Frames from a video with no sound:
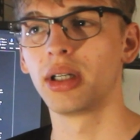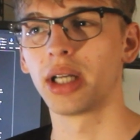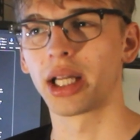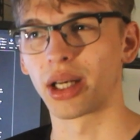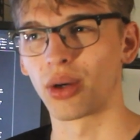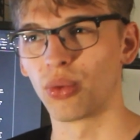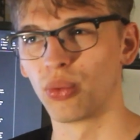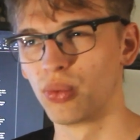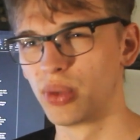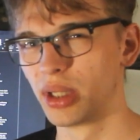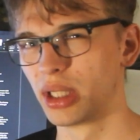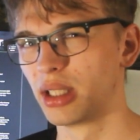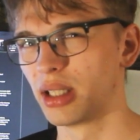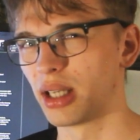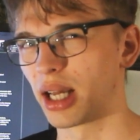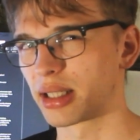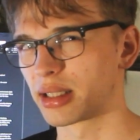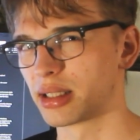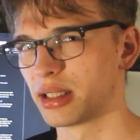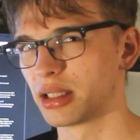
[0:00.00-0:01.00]
And I really
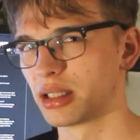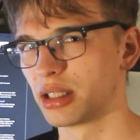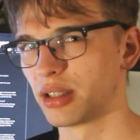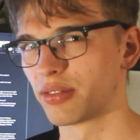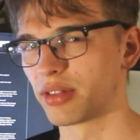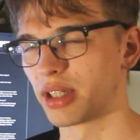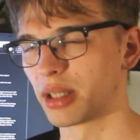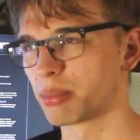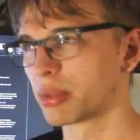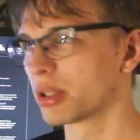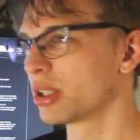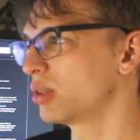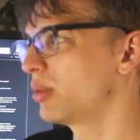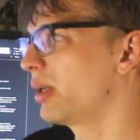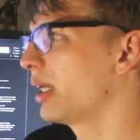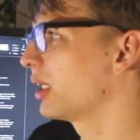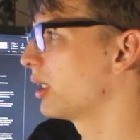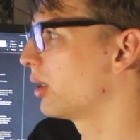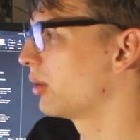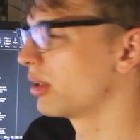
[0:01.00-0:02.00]
like the idea of that, because
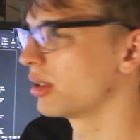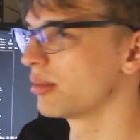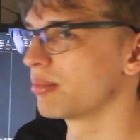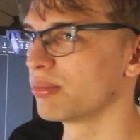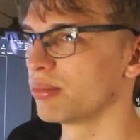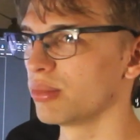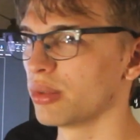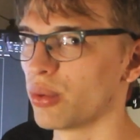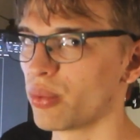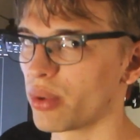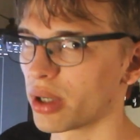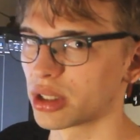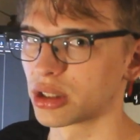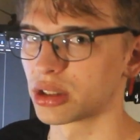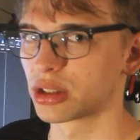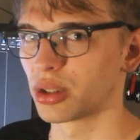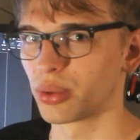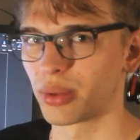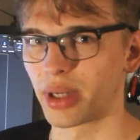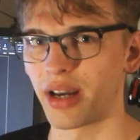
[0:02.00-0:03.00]
right now the
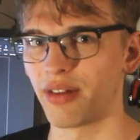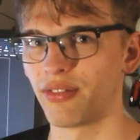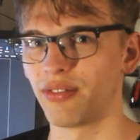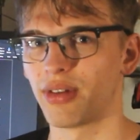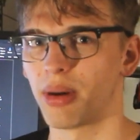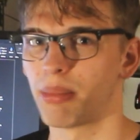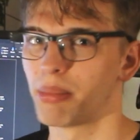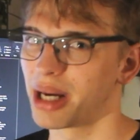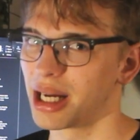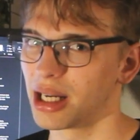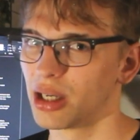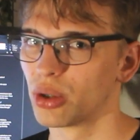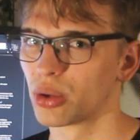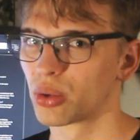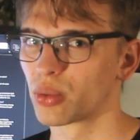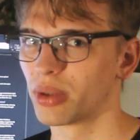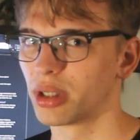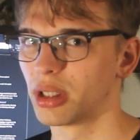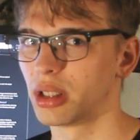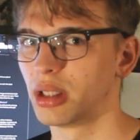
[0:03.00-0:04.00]
rockets don't have a
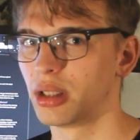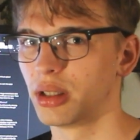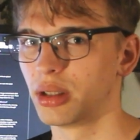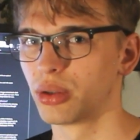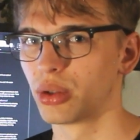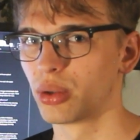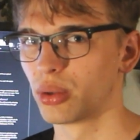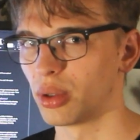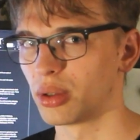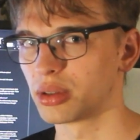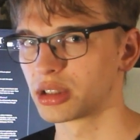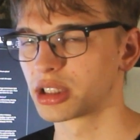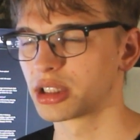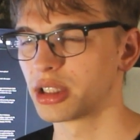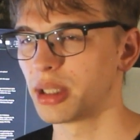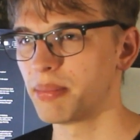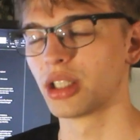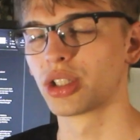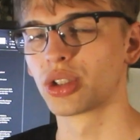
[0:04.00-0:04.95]
payload when you launch them.